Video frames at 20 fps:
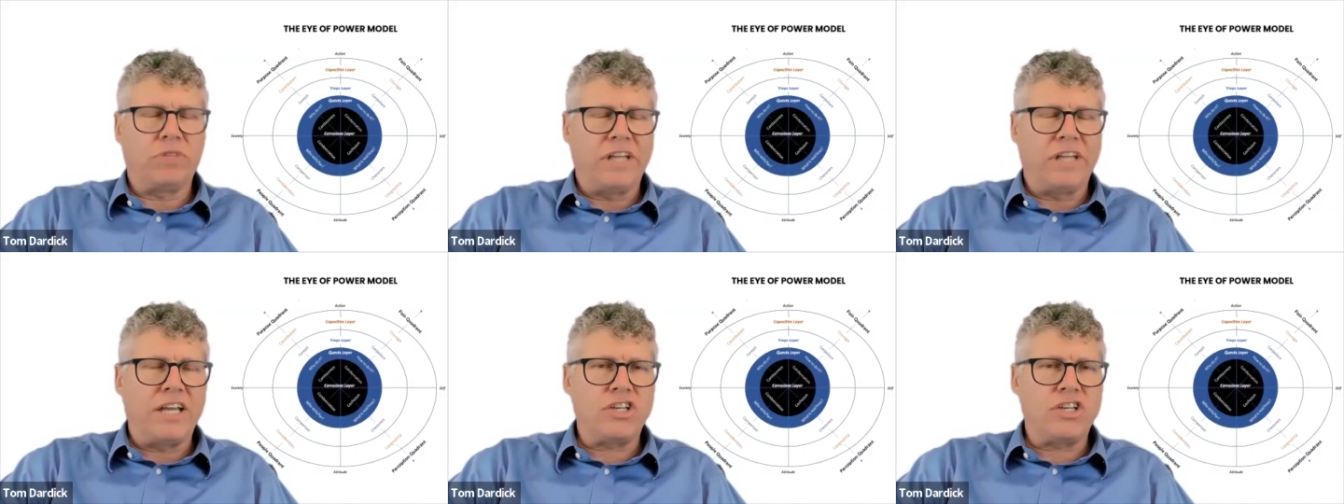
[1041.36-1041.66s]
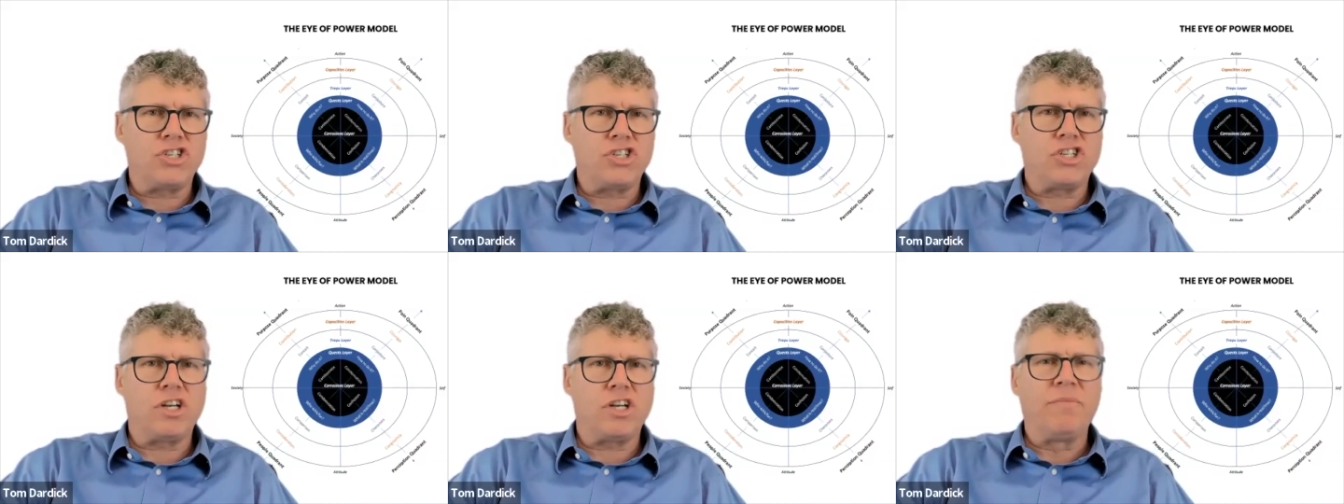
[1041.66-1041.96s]

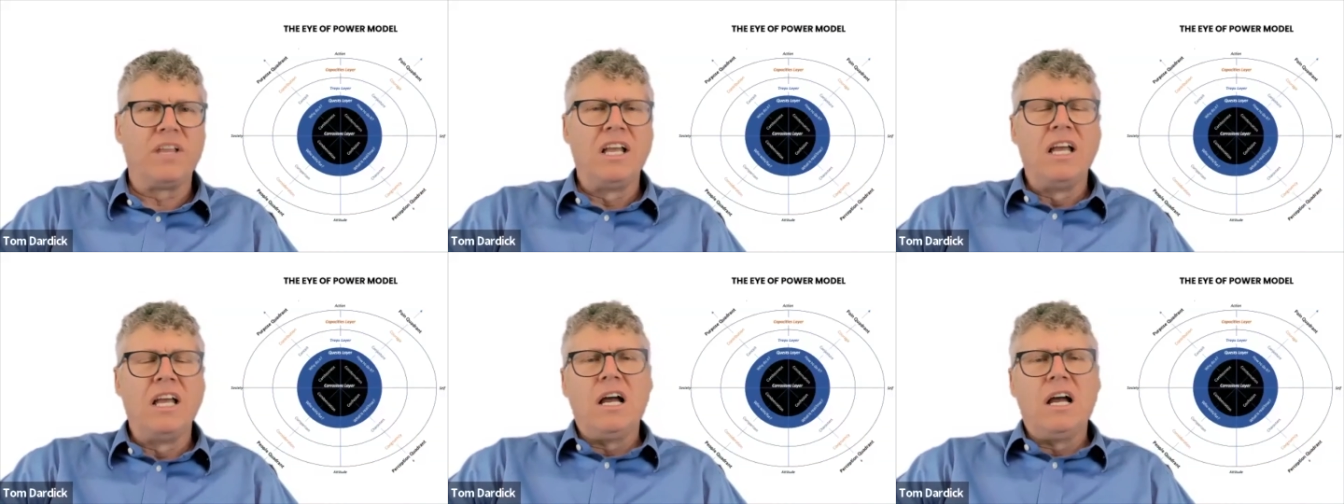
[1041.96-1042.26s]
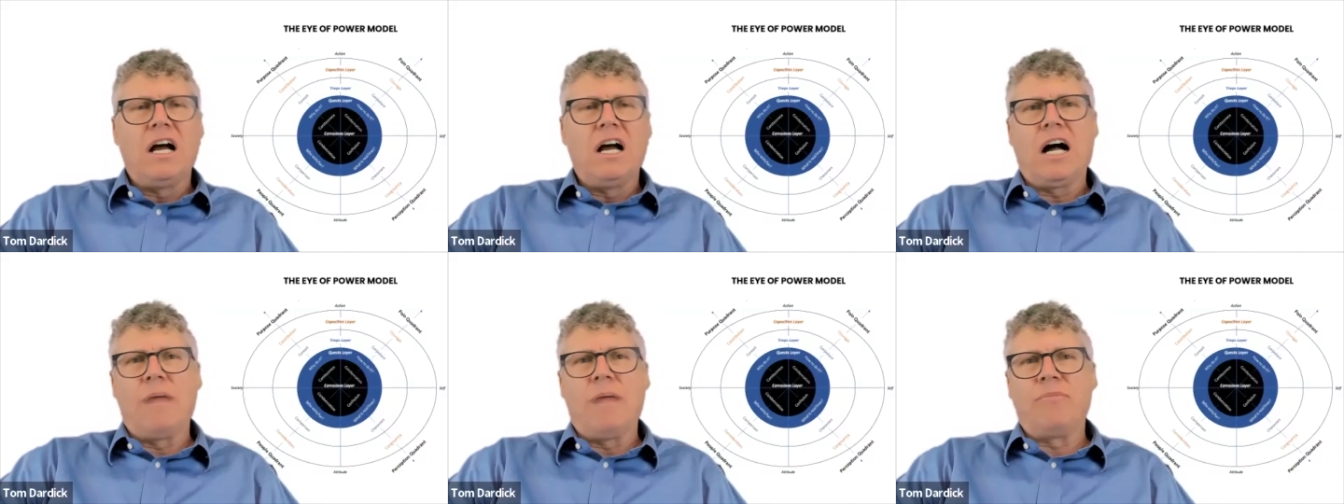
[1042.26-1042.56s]
relationship.
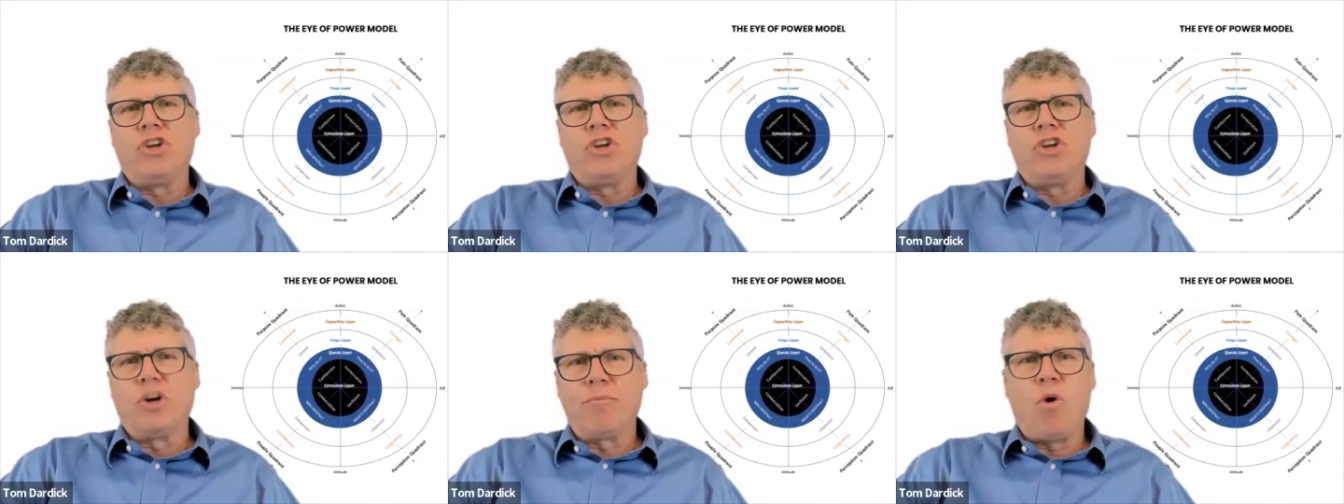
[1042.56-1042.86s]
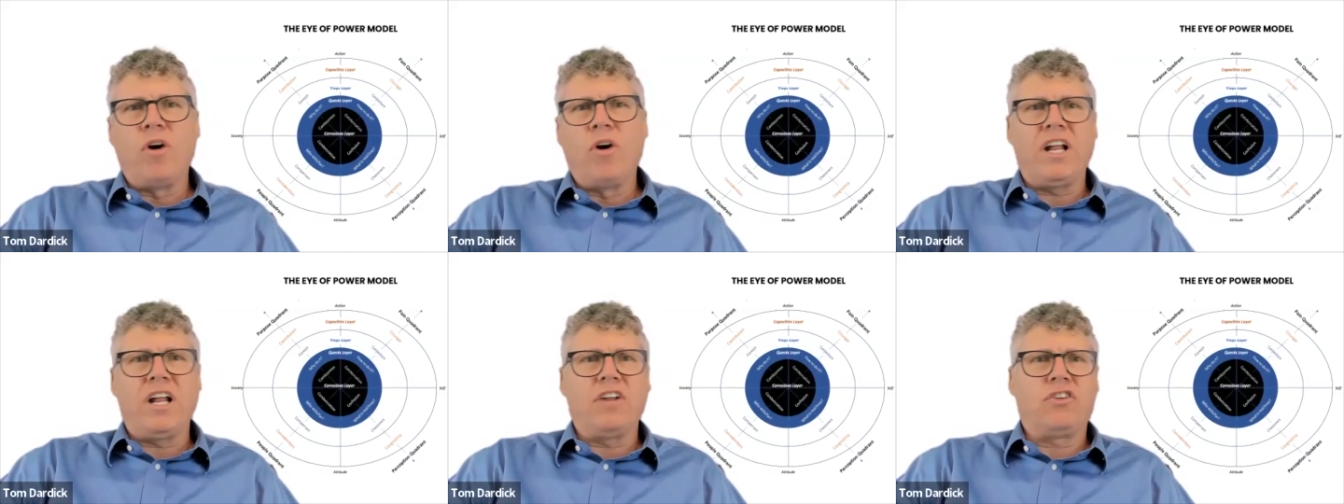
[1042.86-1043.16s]
You're
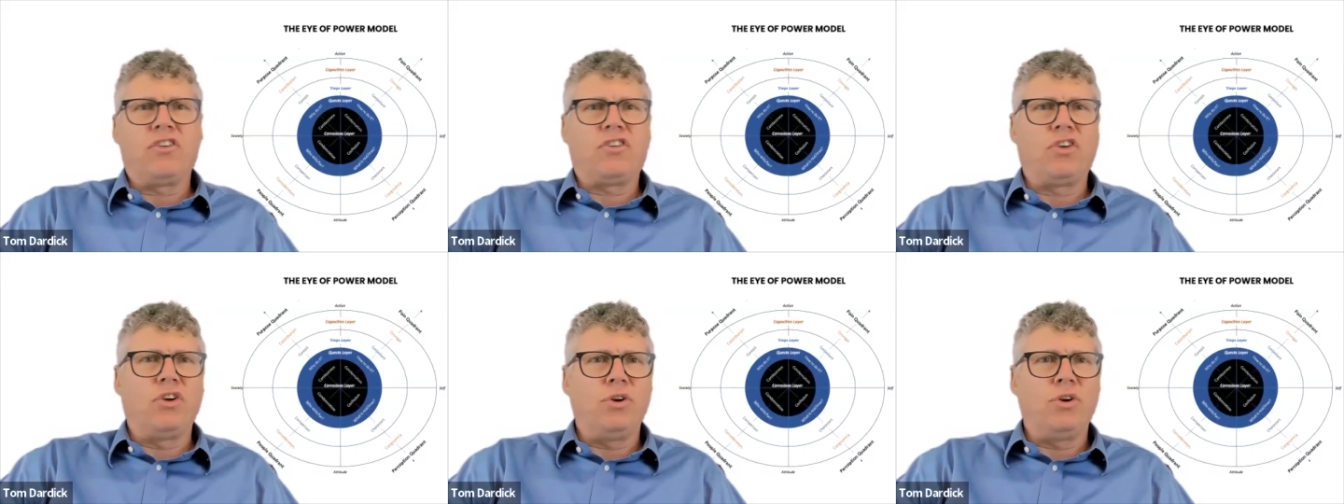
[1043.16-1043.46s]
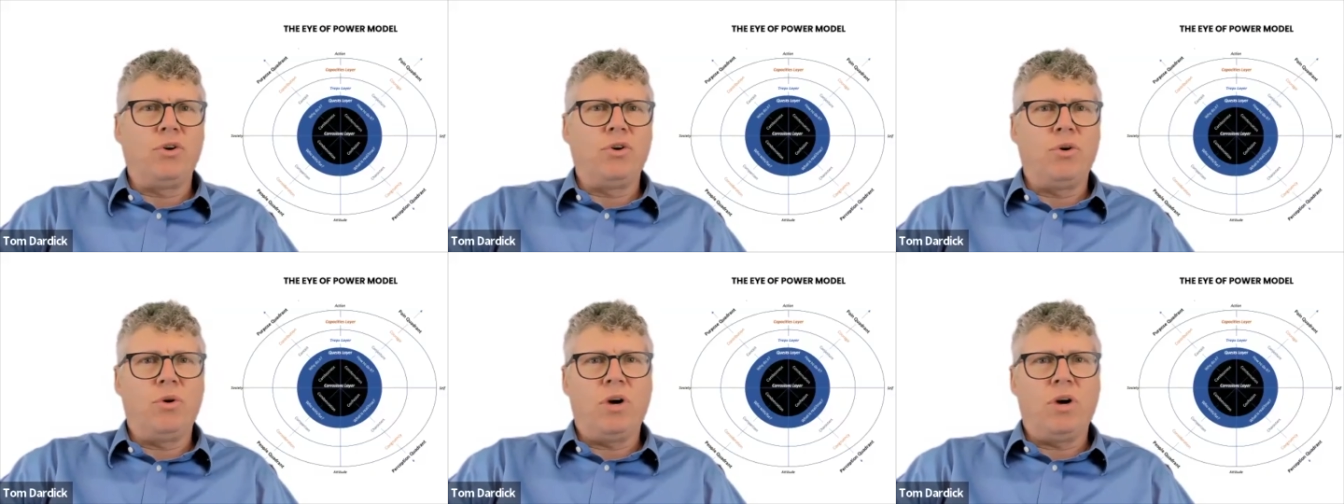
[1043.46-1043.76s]
pointing
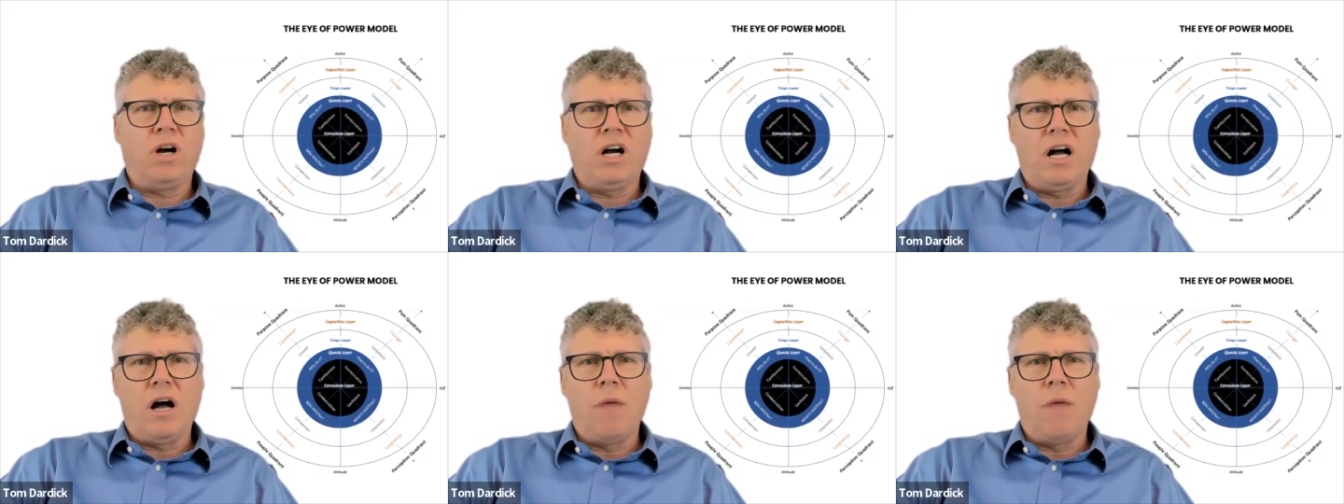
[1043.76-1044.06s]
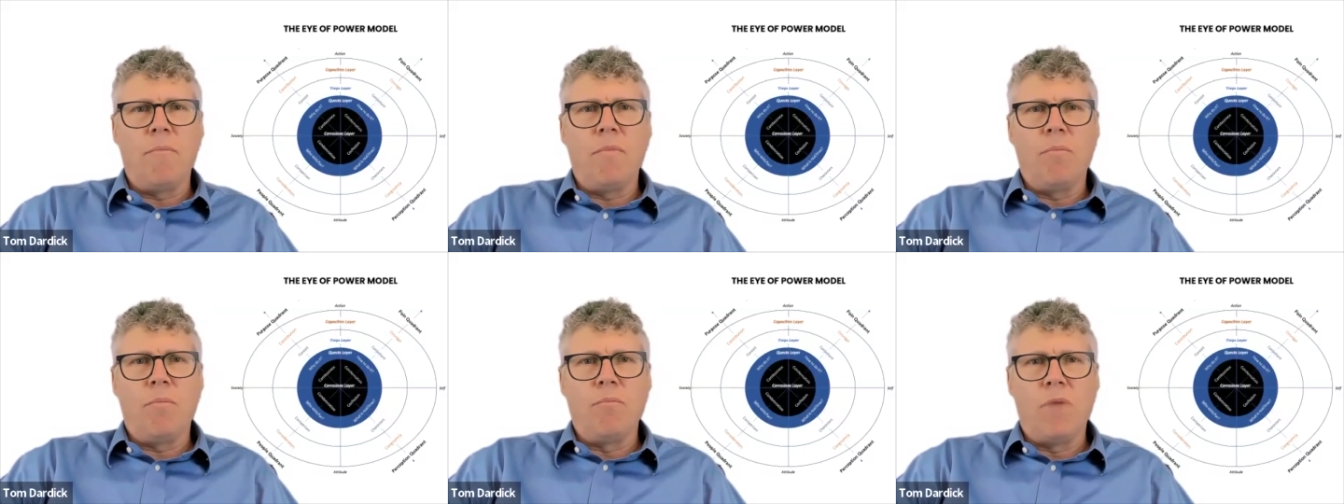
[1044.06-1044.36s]
to a
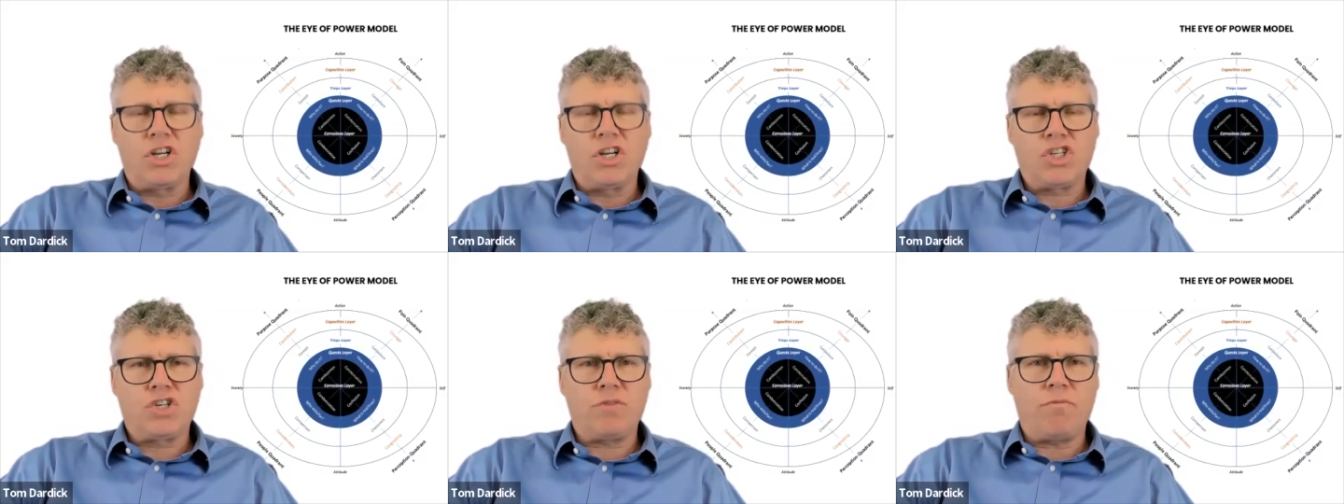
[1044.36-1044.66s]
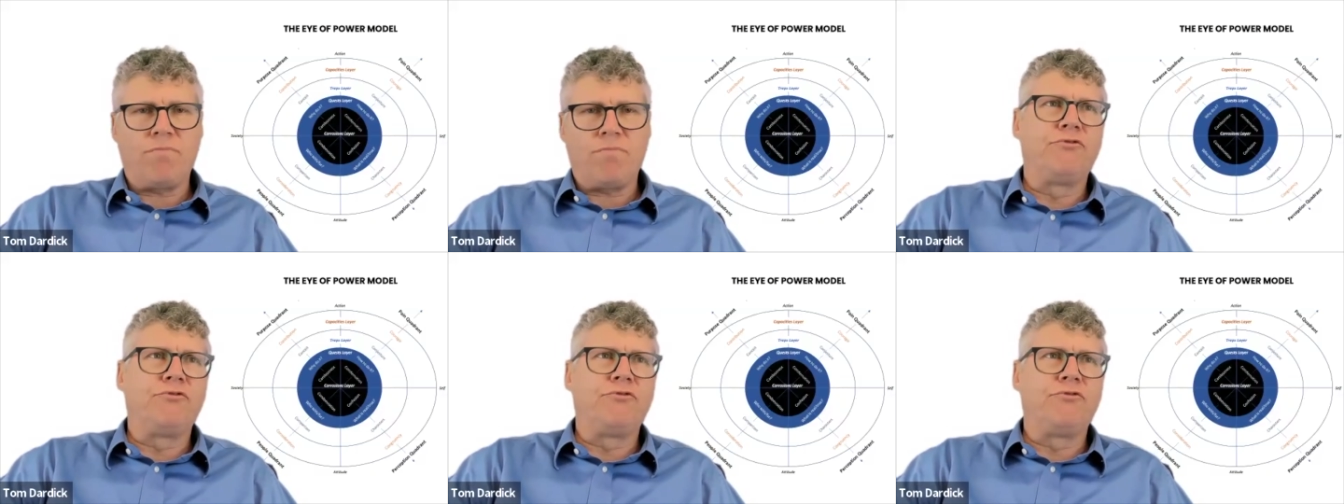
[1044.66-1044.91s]
much